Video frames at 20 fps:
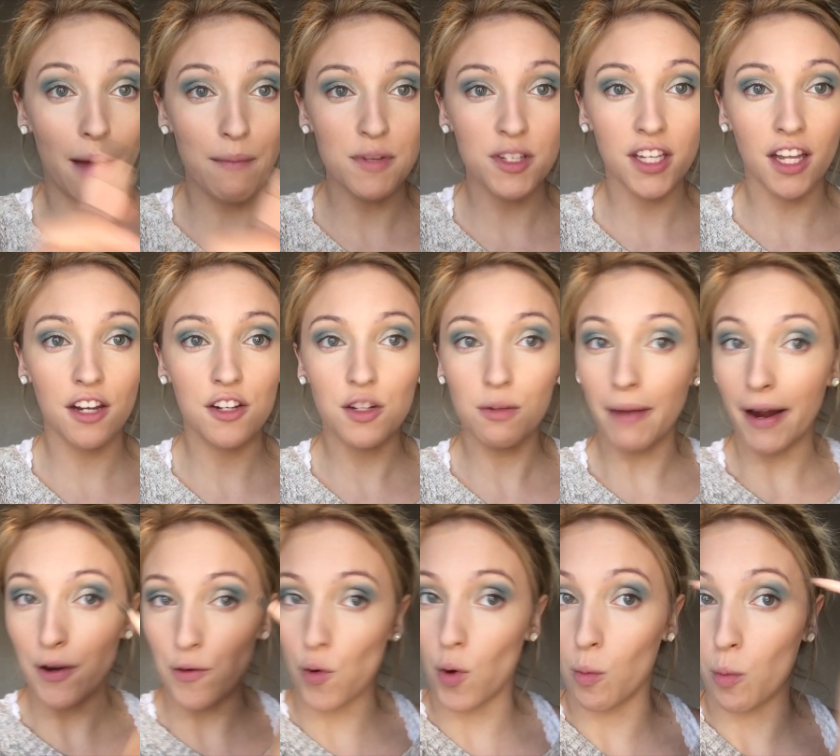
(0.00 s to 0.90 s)
I'm just going to do
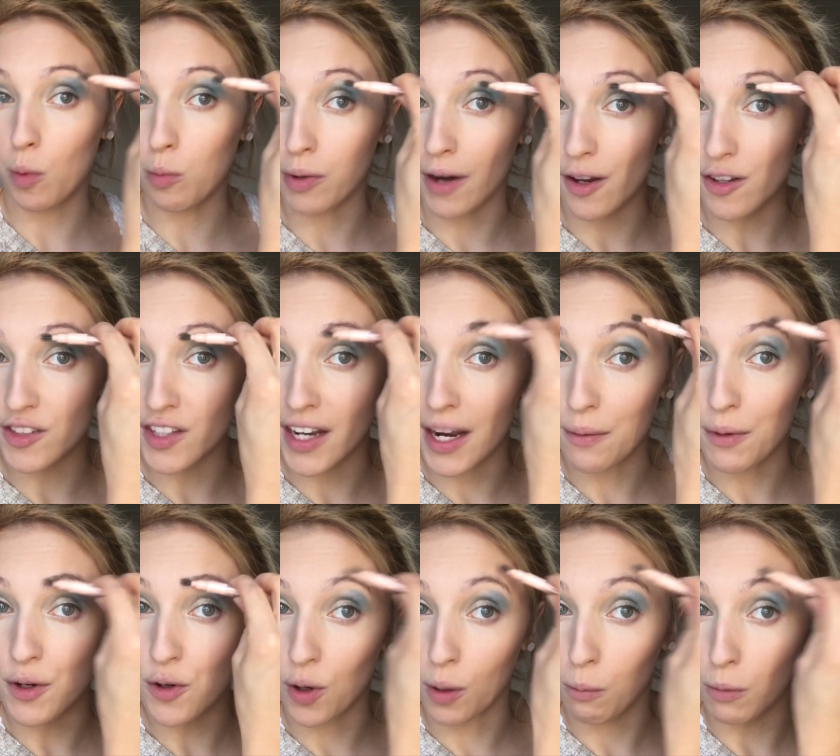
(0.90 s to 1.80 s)
my normal brows that I
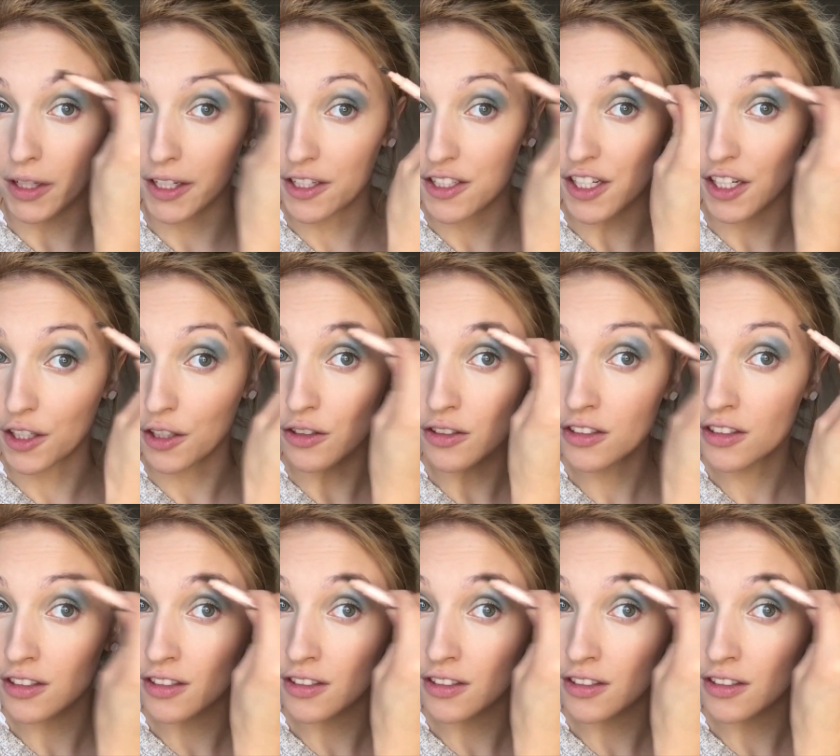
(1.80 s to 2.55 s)
would normally do.